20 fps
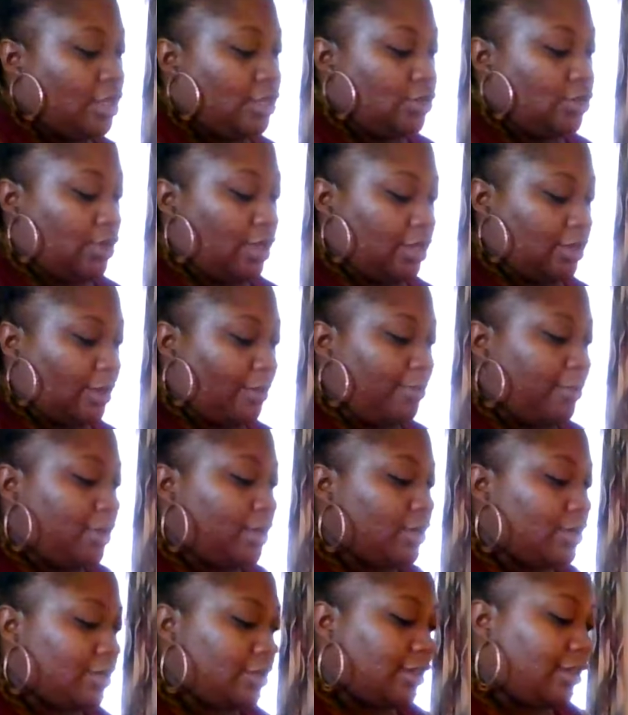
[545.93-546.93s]
You're in the
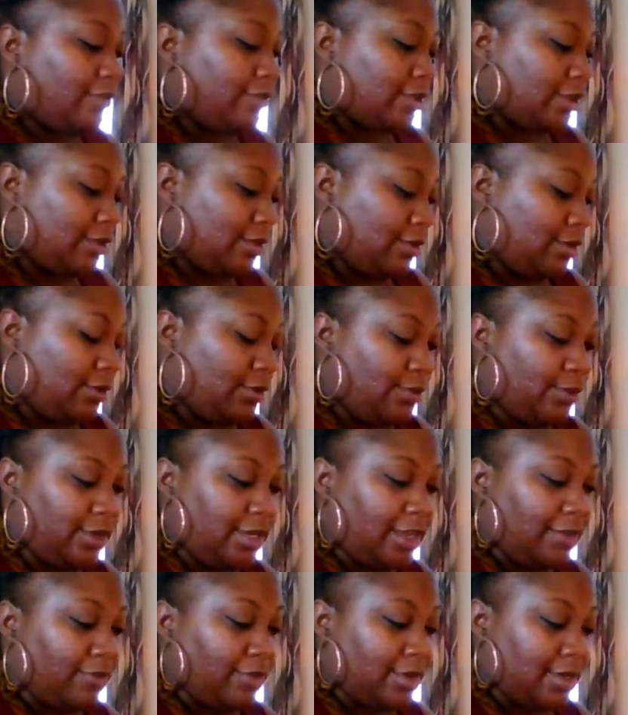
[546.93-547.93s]
middle of it,
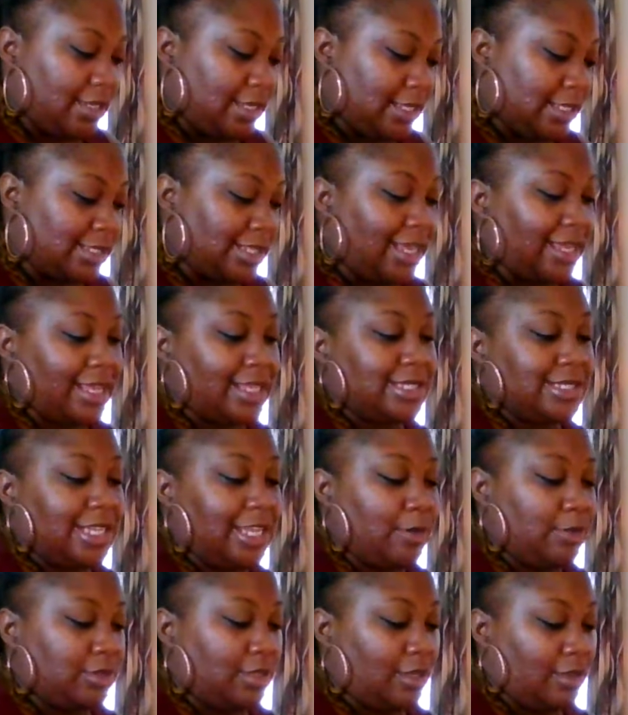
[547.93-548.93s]
whatever it is. Like I
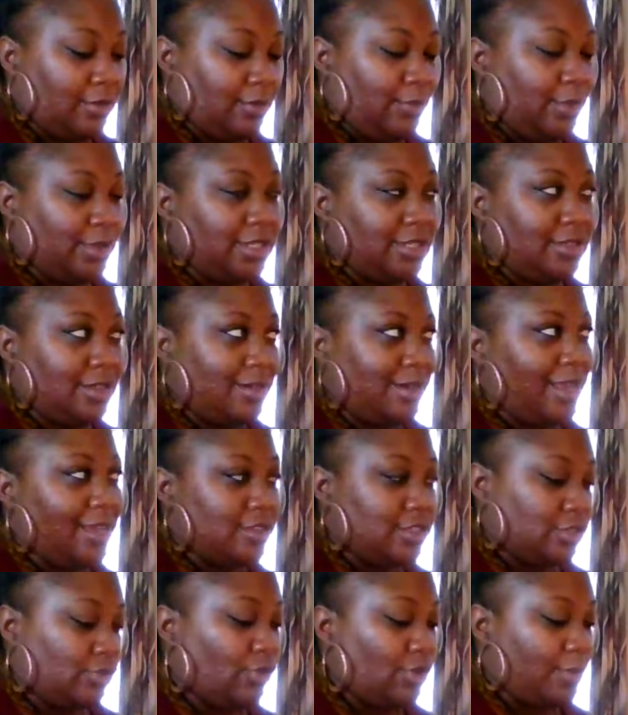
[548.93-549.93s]
said, within the
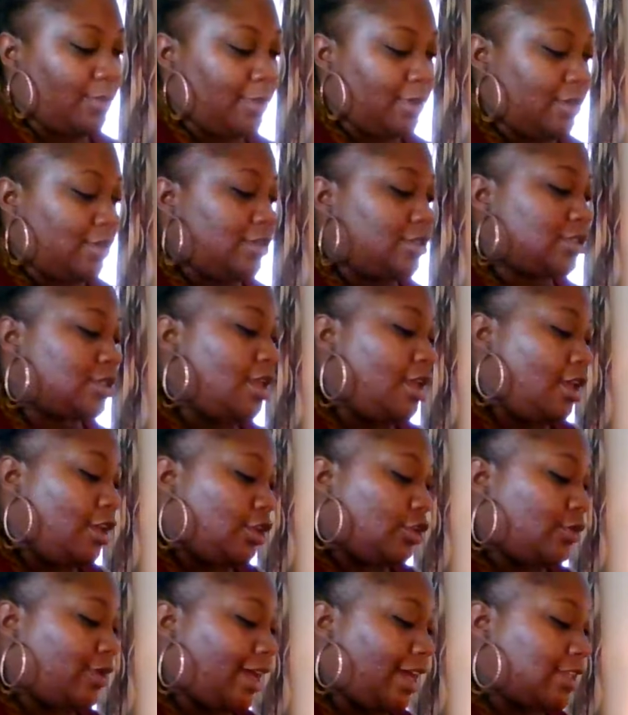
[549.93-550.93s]
next three months,
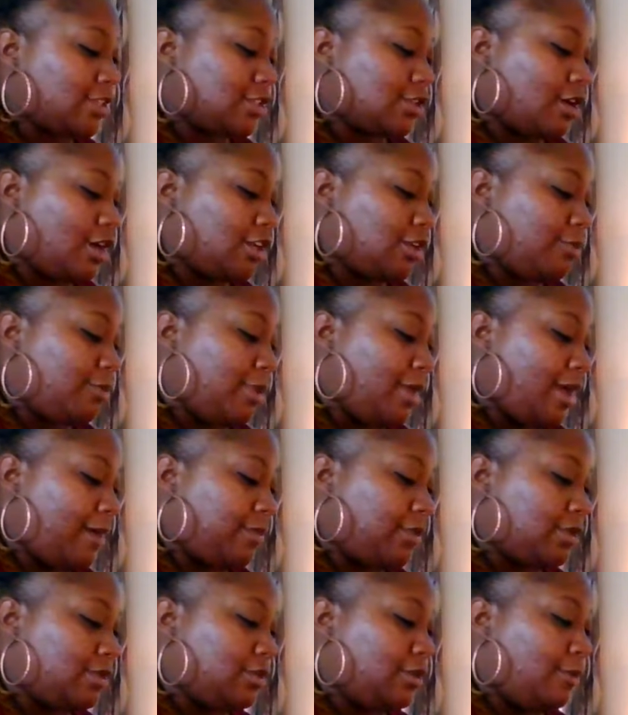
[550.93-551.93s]
you guys are going to be able
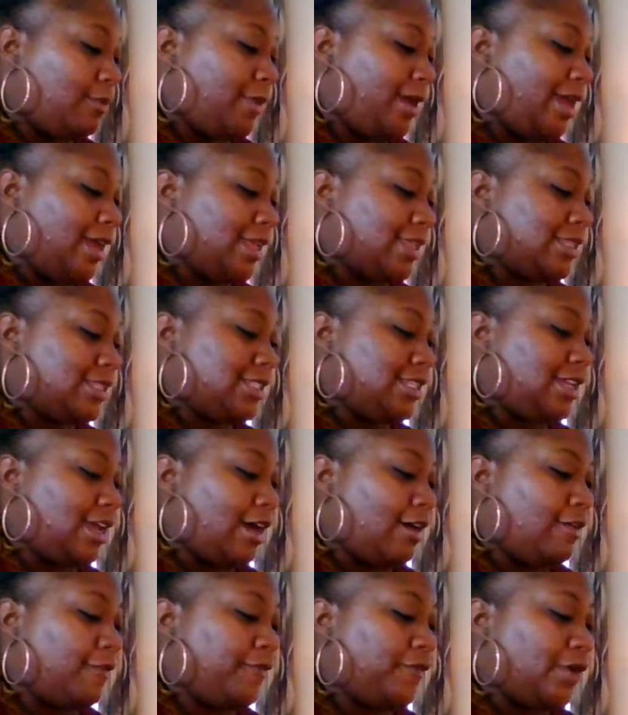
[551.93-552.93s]
to look back and see
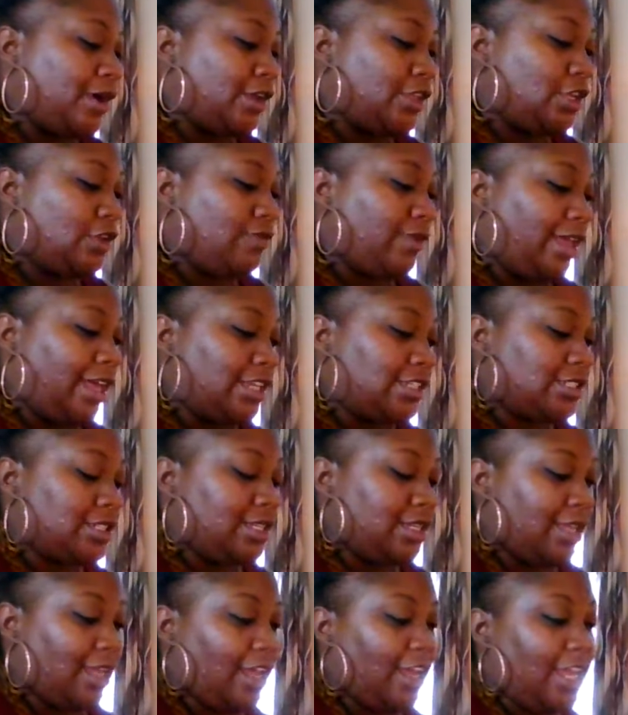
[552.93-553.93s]
how far you've actually
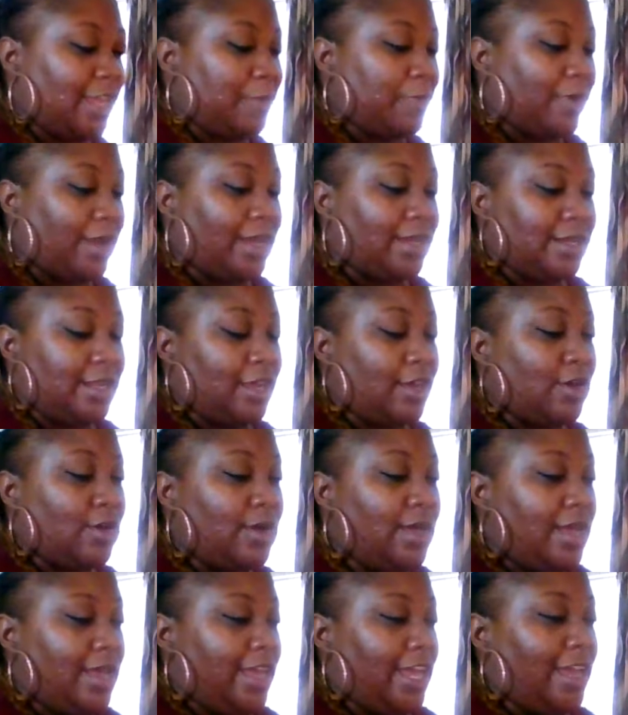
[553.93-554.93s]
came. Right now,
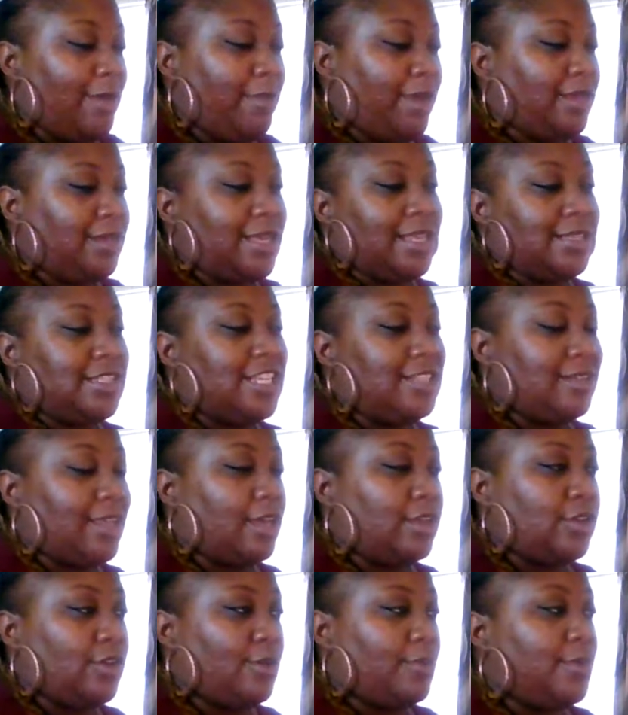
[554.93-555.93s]
it may not seem
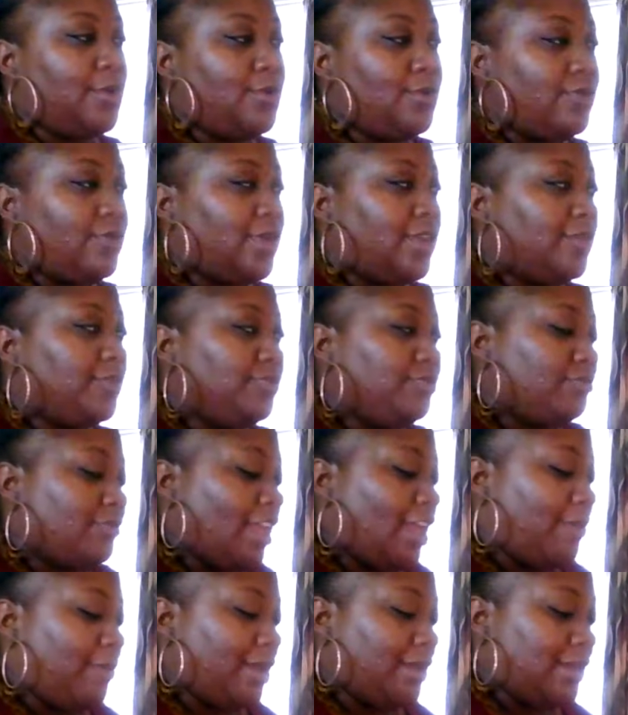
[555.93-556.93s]
like you're moving.
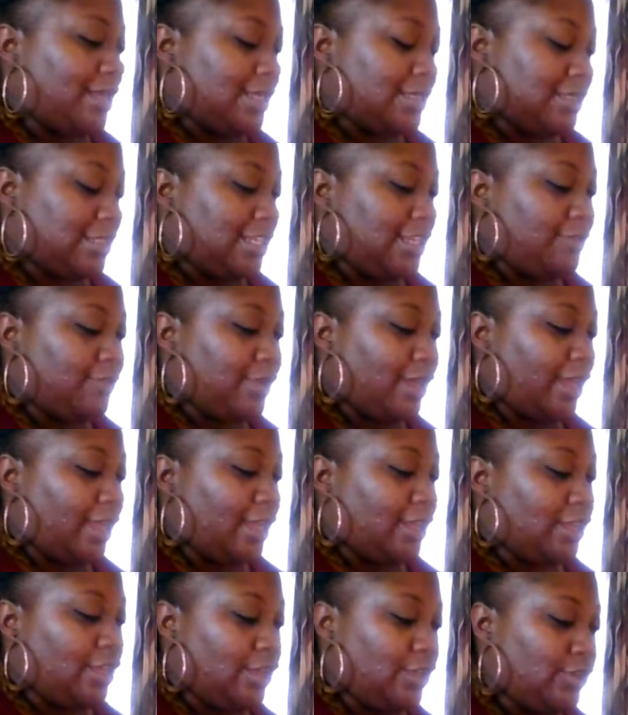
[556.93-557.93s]
It may not seem
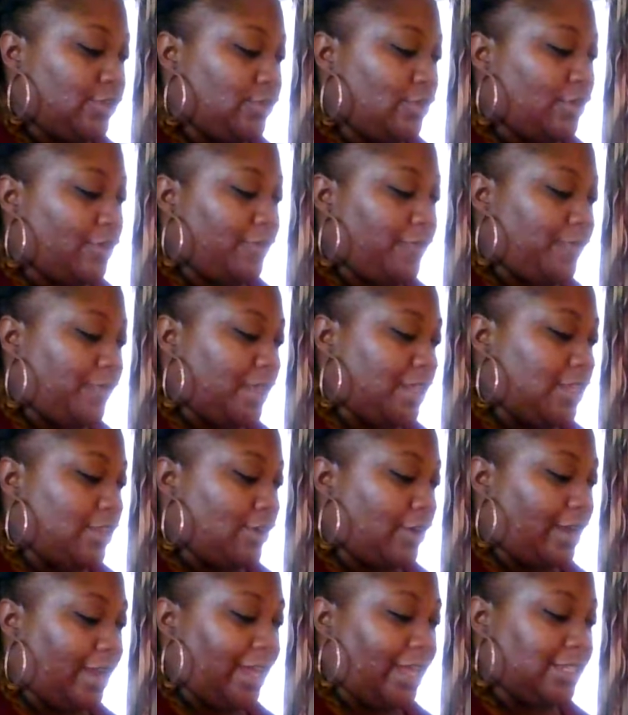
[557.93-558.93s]
like your feet
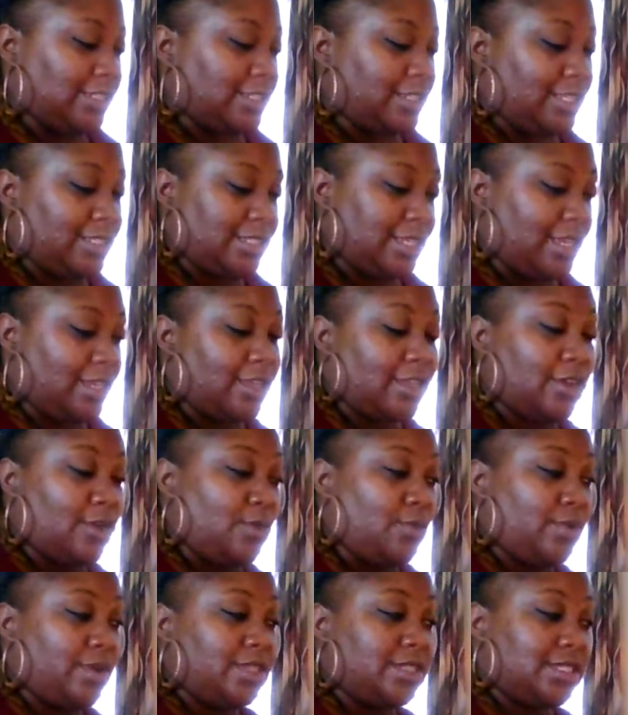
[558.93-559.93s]
are actually
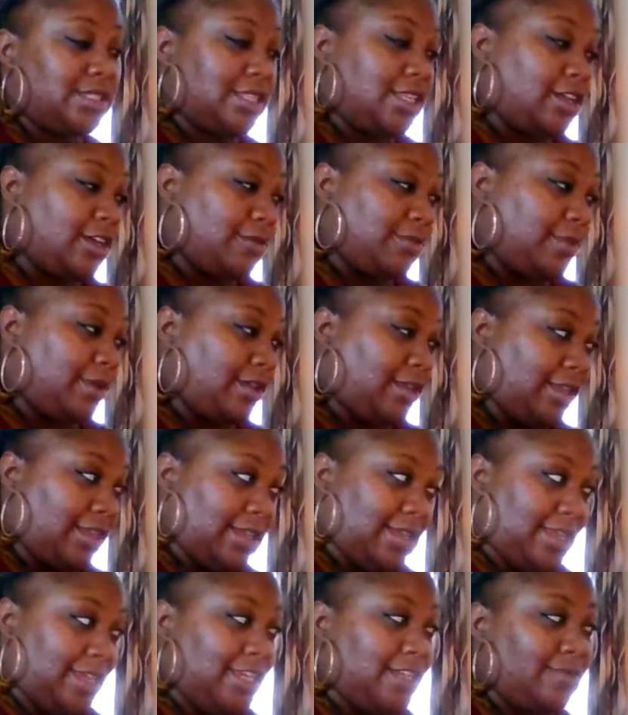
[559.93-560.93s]
taking one step
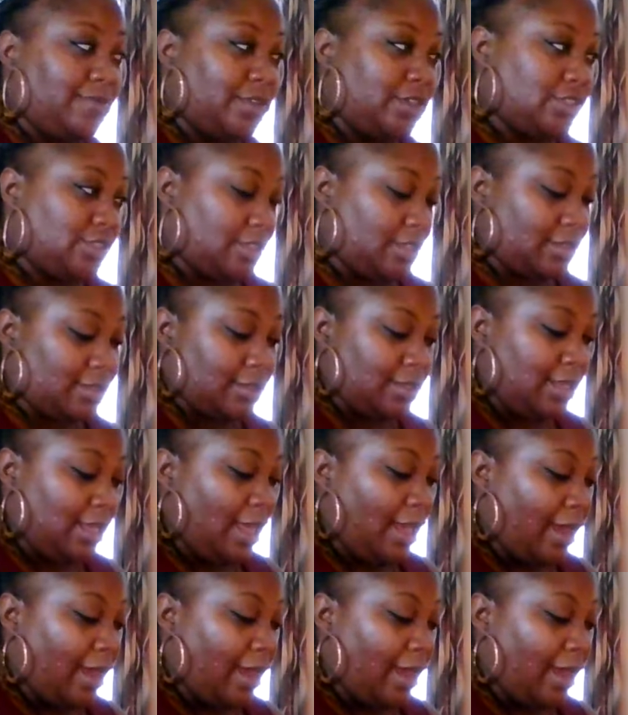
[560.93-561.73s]
ahead of each other.